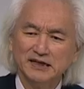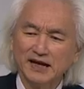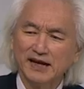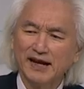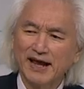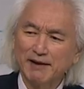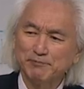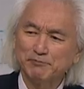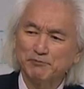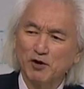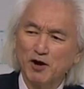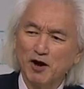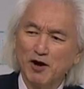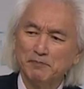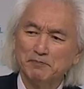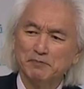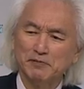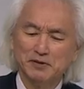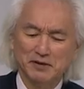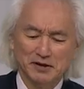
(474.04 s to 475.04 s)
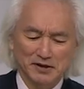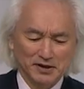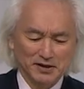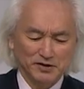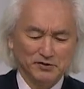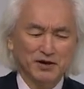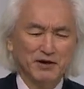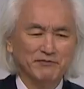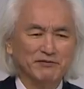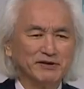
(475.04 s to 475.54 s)
a laptop,
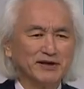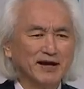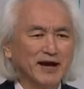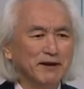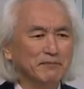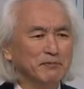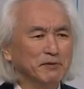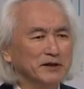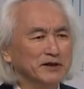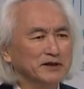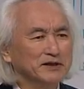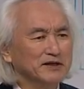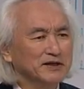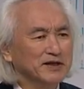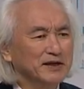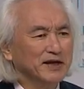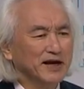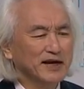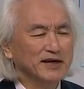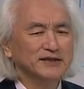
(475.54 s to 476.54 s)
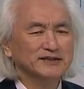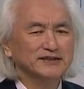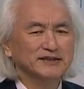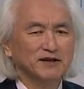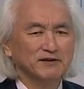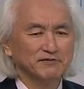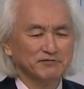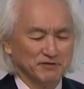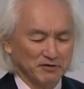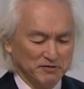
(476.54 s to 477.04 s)
you have a tablet, and a
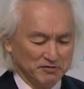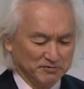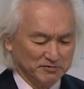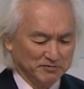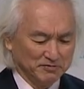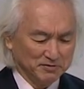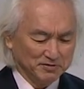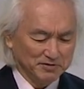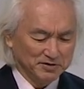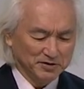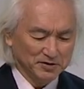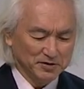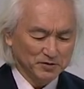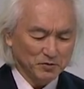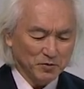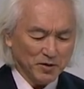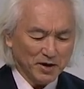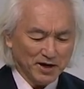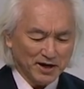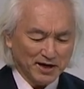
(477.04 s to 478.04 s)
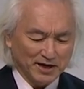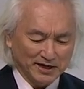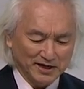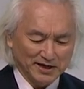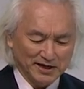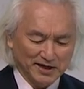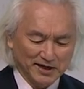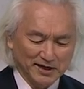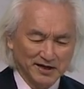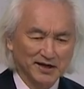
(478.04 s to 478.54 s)
cell phone. Why?
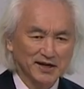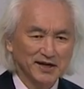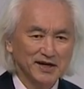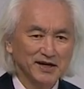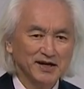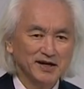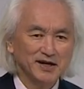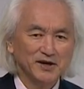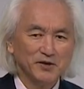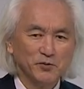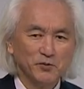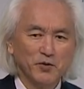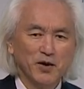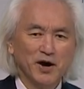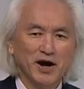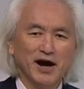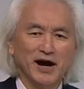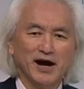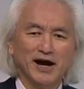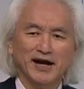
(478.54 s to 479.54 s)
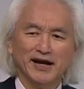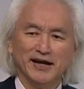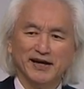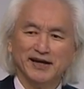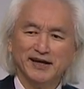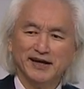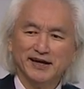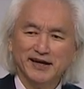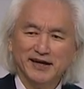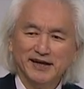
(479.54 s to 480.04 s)
Why?
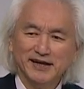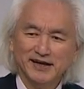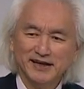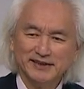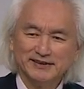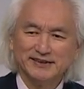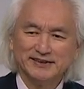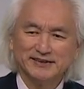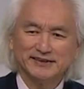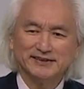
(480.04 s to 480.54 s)
It's the